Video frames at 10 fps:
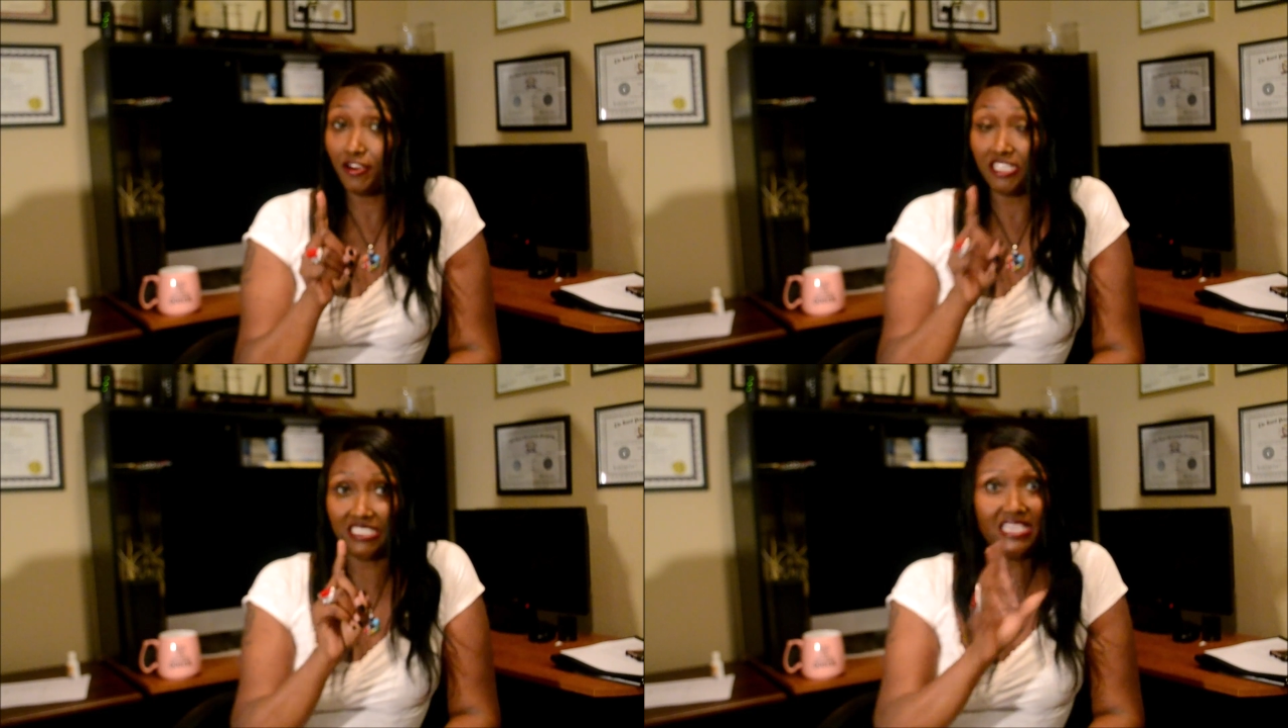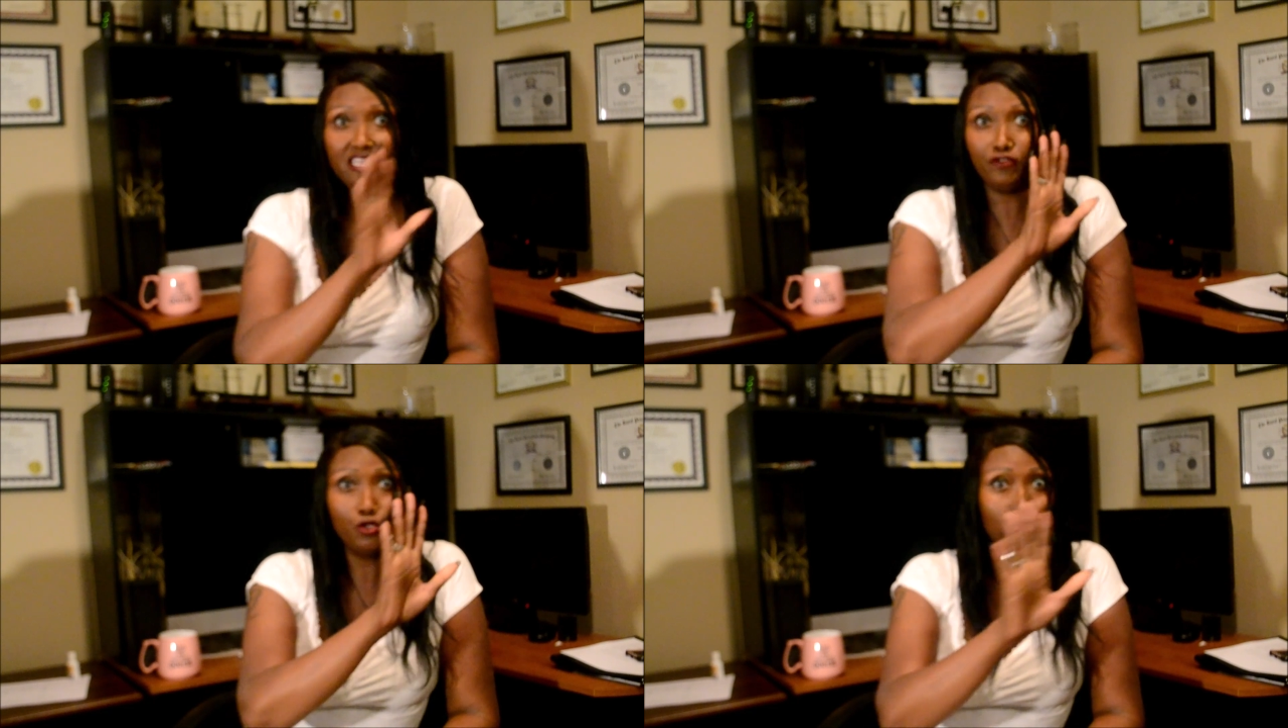Again,
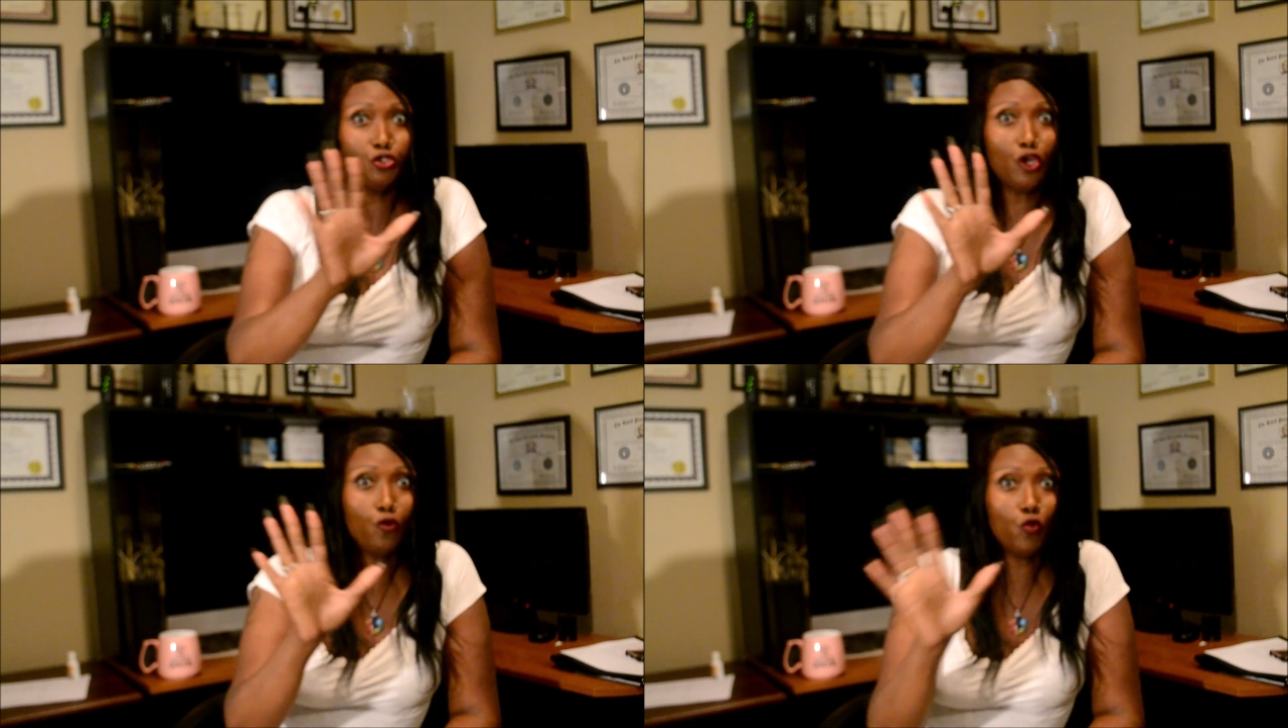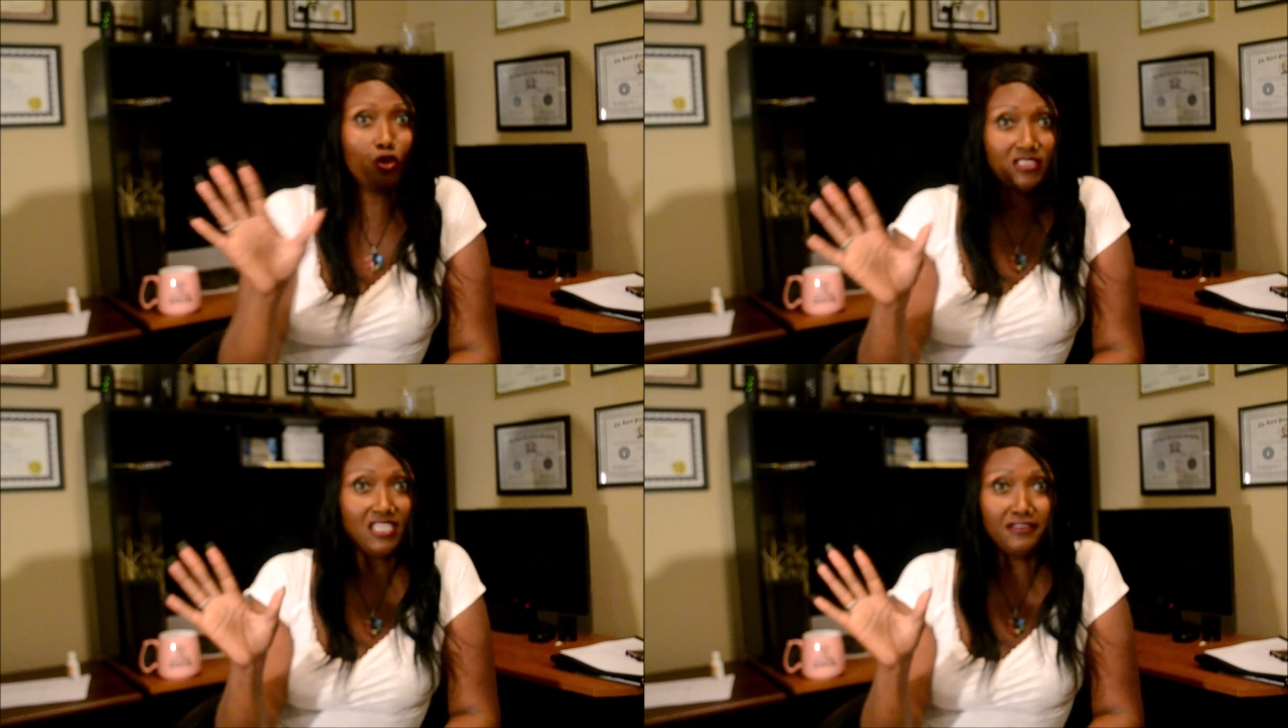if you don't want
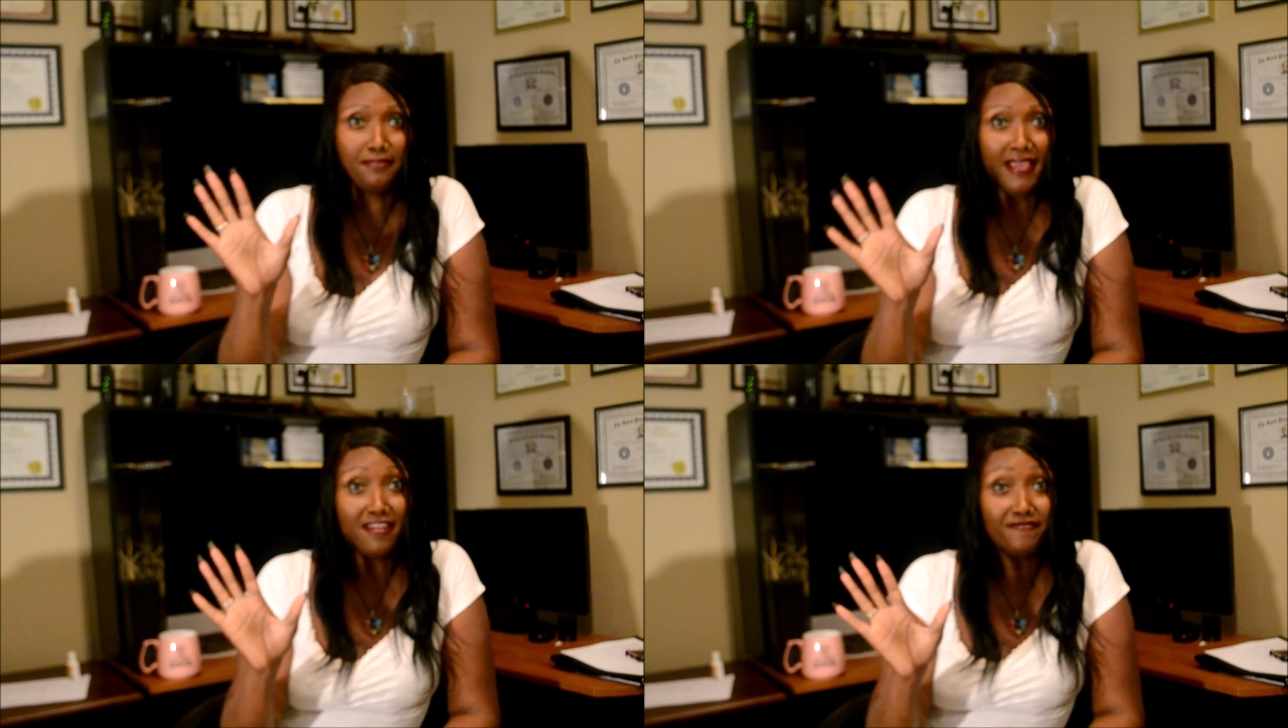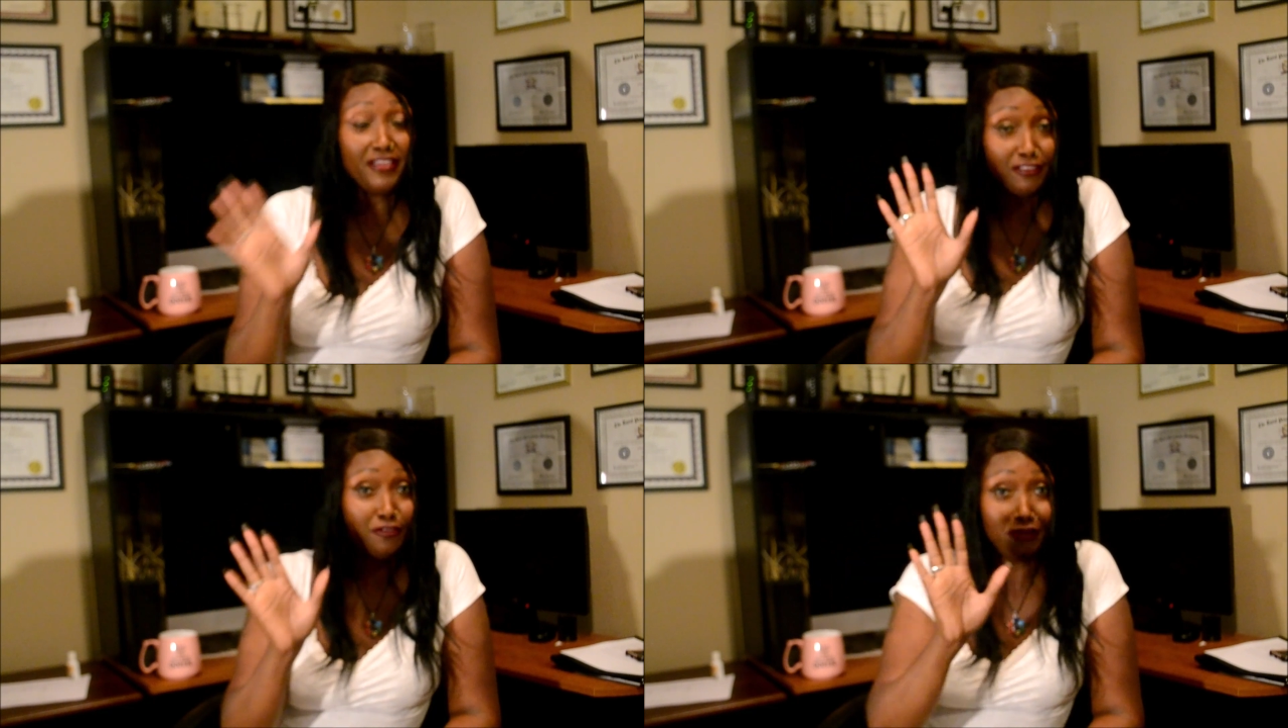stuff to
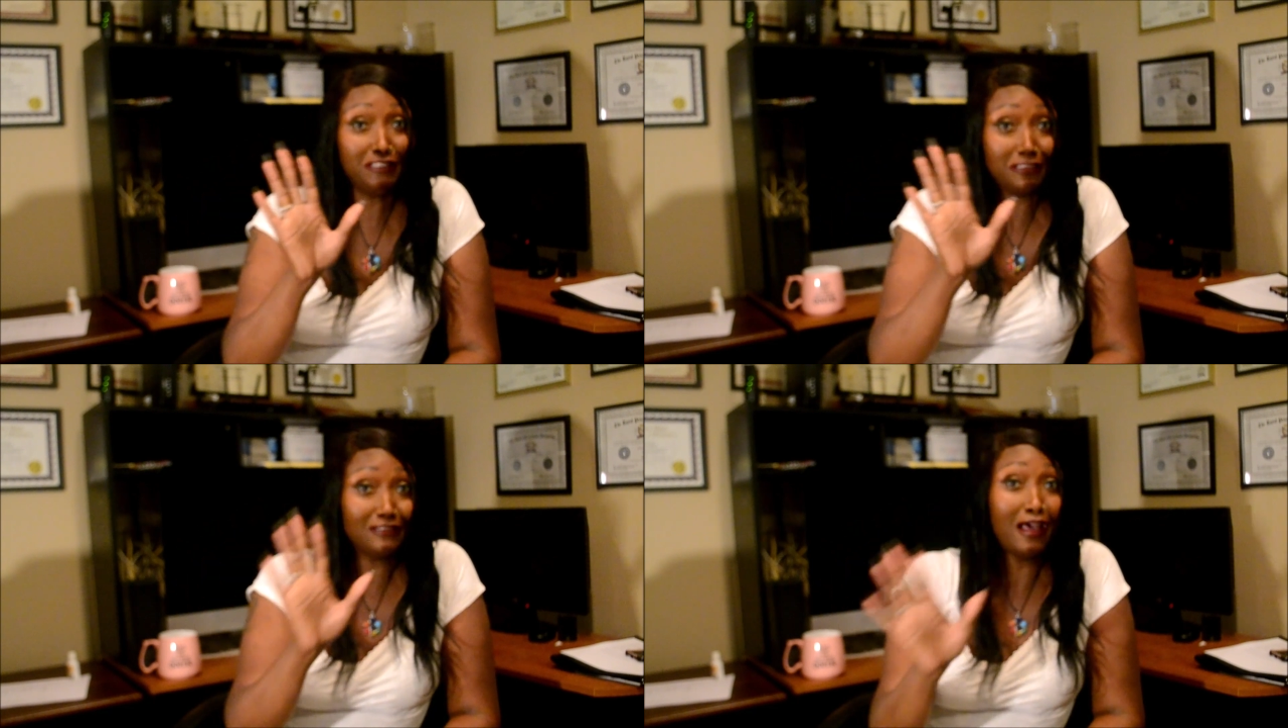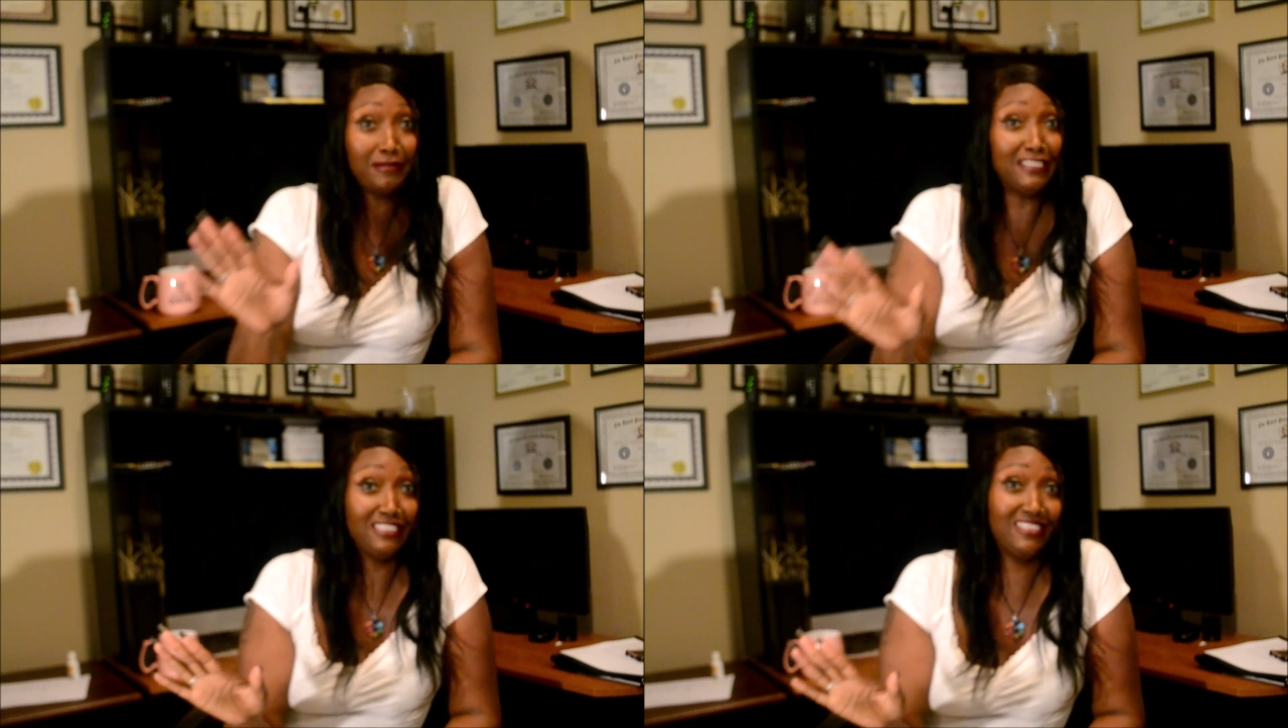manifest, you need to stop
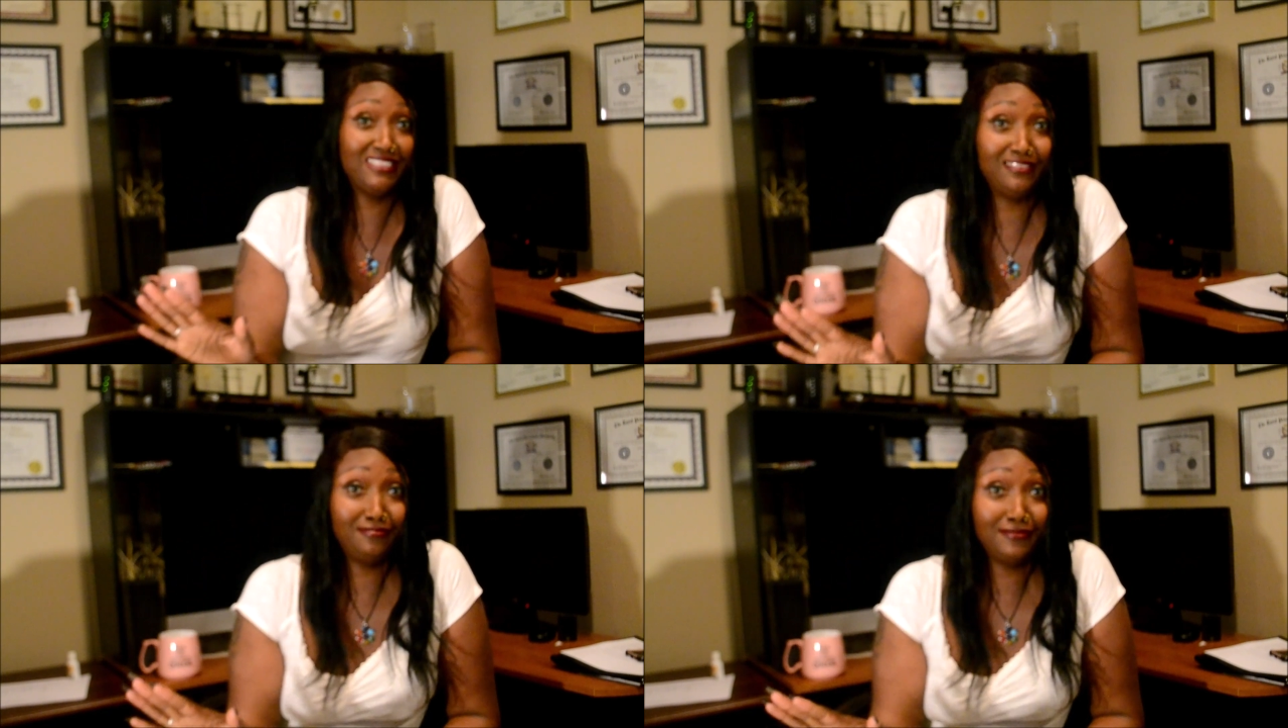listening,